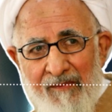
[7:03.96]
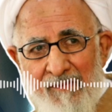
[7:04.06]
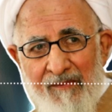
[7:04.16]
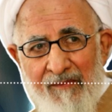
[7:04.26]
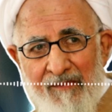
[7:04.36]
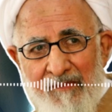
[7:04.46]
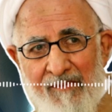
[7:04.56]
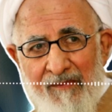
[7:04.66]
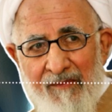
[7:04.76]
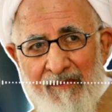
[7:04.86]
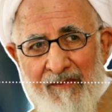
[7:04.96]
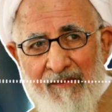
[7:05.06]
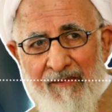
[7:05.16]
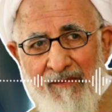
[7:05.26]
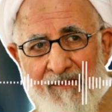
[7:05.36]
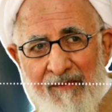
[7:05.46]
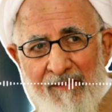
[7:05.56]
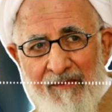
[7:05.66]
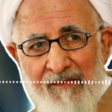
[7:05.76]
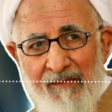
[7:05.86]
But Prophet is saying, look, don't get
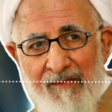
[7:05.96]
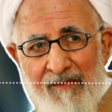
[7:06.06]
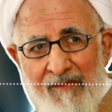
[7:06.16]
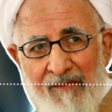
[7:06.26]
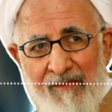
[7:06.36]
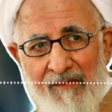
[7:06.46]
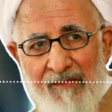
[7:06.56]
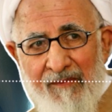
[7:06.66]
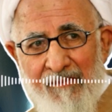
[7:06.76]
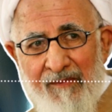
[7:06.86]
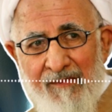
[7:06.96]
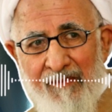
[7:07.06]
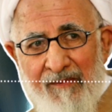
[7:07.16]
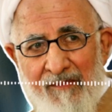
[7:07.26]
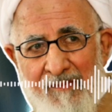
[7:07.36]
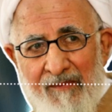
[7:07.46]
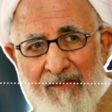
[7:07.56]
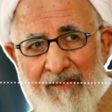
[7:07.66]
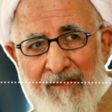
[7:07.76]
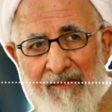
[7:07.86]
offended. Don't put your
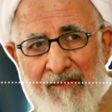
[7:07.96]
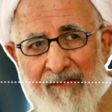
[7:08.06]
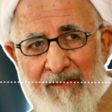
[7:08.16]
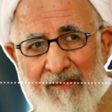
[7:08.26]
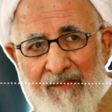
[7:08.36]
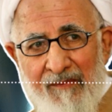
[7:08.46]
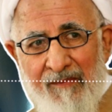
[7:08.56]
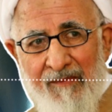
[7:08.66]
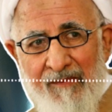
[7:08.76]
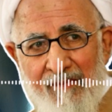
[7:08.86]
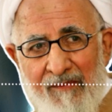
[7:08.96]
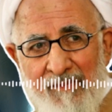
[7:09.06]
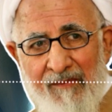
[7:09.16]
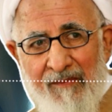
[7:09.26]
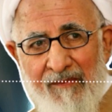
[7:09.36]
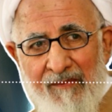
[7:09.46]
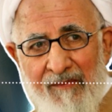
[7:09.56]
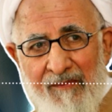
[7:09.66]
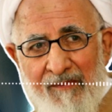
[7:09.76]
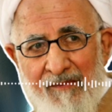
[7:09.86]
guest into pressure.
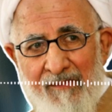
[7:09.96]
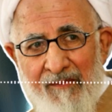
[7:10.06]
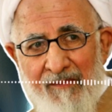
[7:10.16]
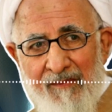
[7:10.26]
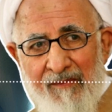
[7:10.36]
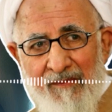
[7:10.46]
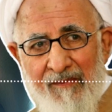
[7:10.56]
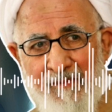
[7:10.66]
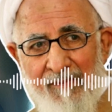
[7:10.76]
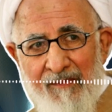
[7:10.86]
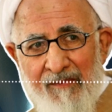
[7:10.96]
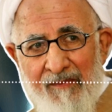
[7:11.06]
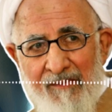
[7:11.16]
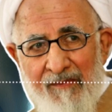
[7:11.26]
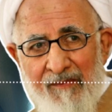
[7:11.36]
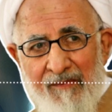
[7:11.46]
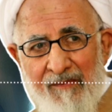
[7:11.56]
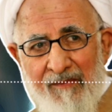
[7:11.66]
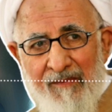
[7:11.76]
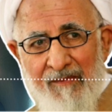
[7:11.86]
You're going to make them feel bad and they're going to
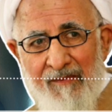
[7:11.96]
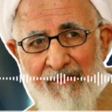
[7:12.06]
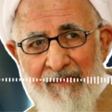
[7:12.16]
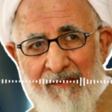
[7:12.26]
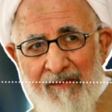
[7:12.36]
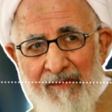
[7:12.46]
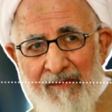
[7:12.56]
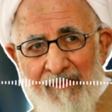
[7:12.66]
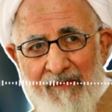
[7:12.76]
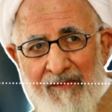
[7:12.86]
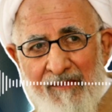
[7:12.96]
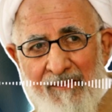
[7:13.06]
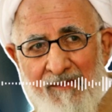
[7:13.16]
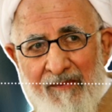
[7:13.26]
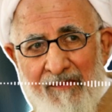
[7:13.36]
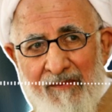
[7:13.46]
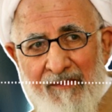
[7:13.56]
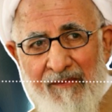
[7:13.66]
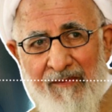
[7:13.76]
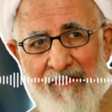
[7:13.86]
eat. And then, it's not going to be a
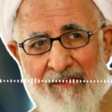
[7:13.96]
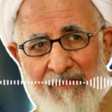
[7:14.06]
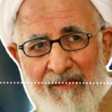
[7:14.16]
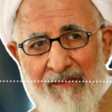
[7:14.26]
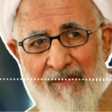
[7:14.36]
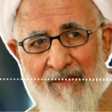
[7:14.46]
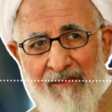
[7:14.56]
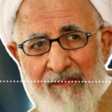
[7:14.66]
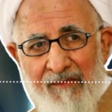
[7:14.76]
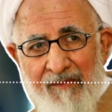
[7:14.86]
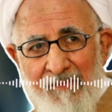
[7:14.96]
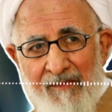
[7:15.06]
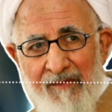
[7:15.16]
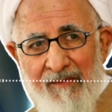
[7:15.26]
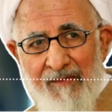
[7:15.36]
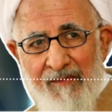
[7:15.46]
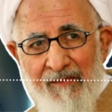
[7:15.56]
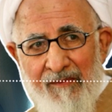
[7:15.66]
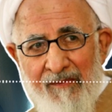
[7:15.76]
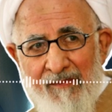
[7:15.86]
good relationship between you guys. So
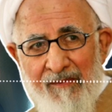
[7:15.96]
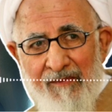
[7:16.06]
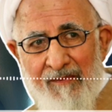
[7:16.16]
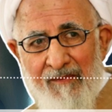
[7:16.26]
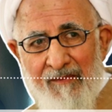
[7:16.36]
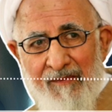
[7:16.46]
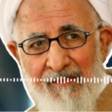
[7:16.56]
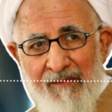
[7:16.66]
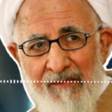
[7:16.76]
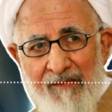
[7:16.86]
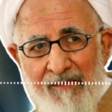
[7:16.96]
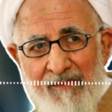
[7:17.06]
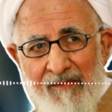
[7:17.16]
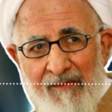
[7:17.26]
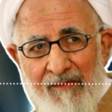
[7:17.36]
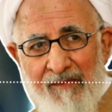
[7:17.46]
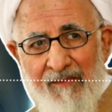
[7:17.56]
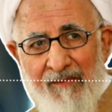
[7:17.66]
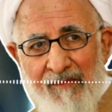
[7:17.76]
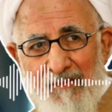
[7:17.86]
look at this, it's actually talking
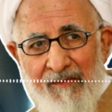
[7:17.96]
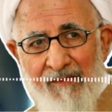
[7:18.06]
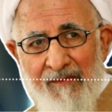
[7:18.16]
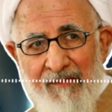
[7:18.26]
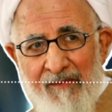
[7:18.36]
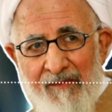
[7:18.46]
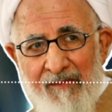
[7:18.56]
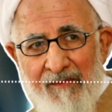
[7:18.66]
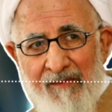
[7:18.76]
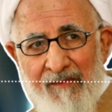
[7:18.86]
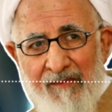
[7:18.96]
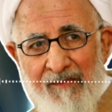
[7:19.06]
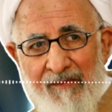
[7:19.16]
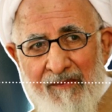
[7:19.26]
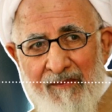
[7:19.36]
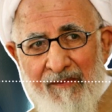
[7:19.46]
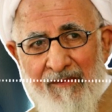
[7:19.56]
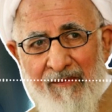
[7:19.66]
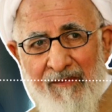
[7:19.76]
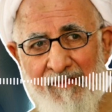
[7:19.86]
about this. Basically, it's also
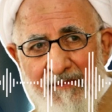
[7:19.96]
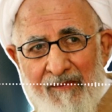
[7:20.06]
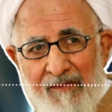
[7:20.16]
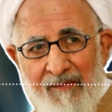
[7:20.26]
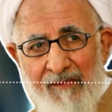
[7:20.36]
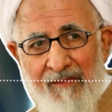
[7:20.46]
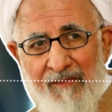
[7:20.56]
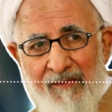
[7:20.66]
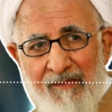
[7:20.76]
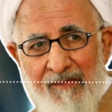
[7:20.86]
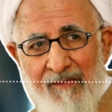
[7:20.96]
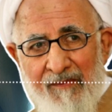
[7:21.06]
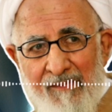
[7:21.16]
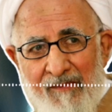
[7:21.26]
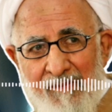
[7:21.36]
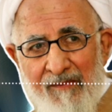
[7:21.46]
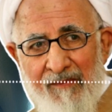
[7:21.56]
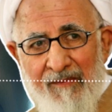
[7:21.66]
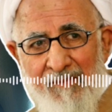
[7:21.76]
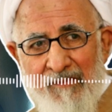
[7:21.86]
saying that you should
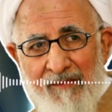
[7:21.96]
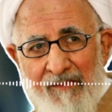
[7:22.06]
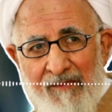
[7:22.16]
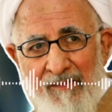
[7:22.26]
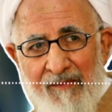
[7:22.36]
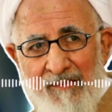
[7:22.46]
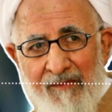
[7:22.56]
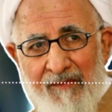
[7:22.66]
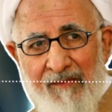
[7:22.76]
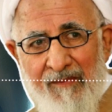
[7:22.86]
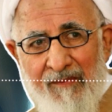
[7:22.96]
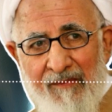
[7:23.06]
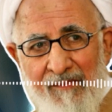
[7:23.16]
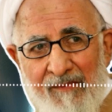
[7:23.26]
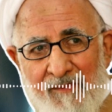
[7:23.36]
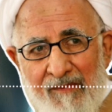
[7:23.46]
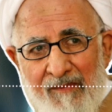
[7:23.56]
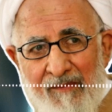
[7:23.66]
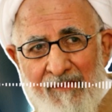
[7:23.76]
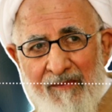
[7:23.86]
think about the other person and their
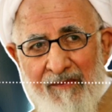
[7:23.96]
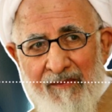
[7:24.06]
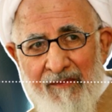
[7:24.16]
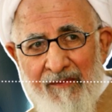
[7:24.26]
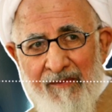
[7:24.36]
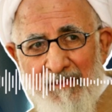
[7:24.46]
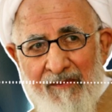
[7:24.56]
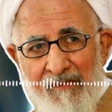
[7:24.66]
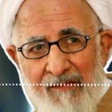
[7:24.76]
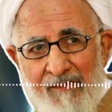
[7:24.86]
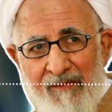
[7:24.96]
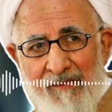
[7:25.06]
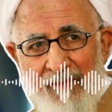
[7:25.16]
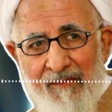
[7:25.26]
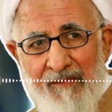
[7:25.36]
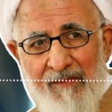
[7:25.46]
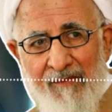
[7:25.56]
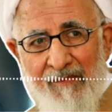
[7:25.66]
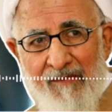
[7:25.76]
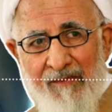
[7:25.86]
situation. That's what it's really trying to tell
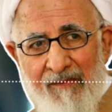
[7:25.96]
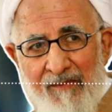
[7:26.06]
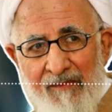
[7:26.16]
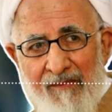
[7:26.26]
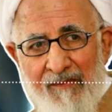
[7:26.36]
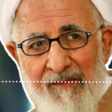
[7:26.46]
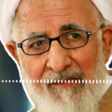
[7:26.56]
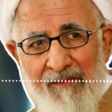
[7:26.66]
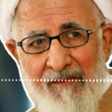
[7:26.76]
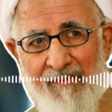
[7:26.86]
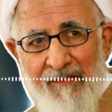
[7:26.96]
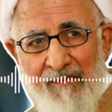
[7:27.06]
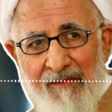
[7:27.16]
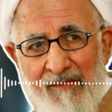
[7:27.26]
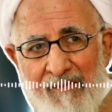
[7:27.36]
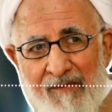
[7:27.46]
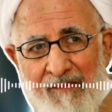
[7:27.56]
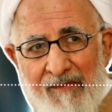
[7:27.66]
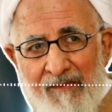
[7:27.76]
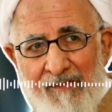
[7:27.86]
you about. Thinking about the other
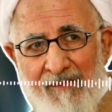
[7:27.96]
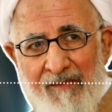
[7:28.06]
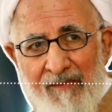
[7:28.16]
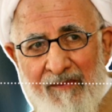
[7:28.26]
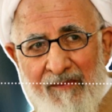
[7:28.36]
person, right?